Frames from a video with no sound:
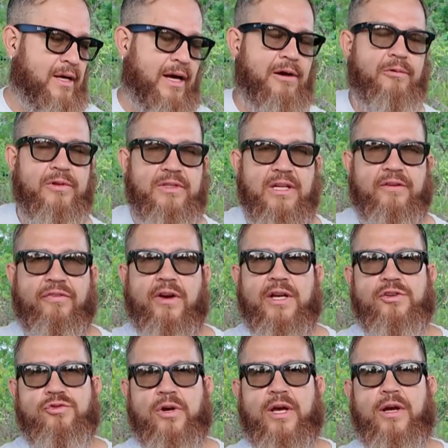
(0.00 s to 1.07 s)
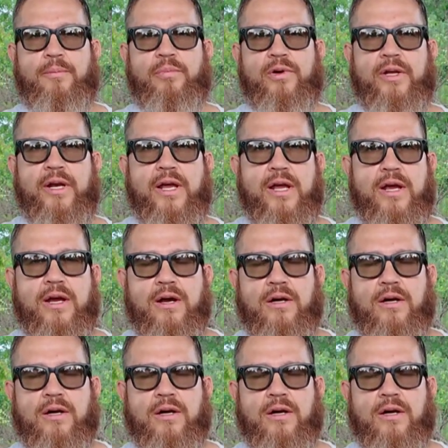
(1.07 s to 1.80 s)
I would definitely try to put a